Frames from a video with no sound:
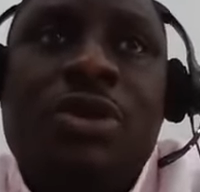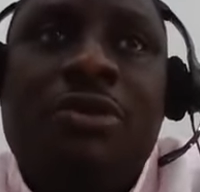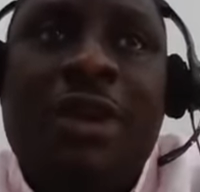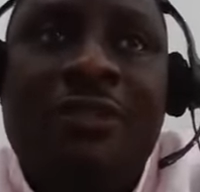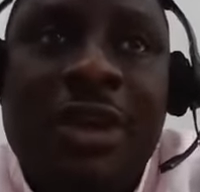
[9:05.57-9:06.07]

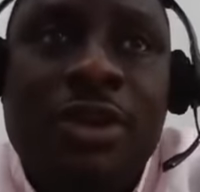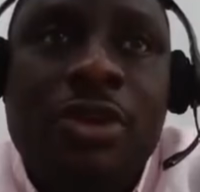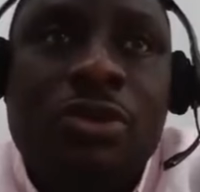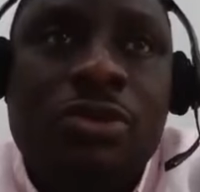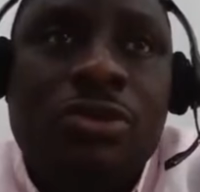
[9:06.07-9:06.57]

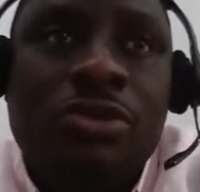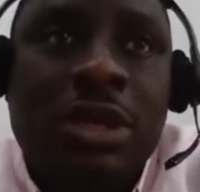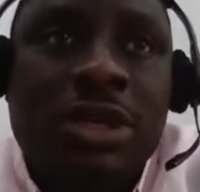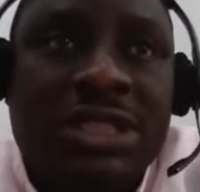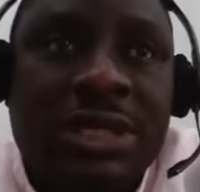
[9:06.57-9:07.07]
revenue,
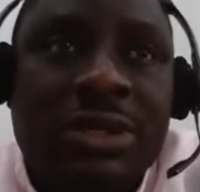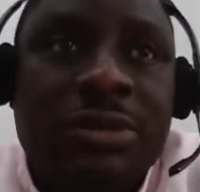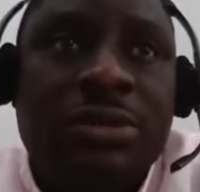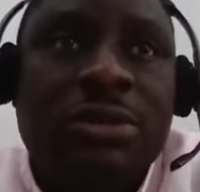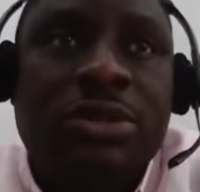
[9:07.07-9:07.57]
your sales,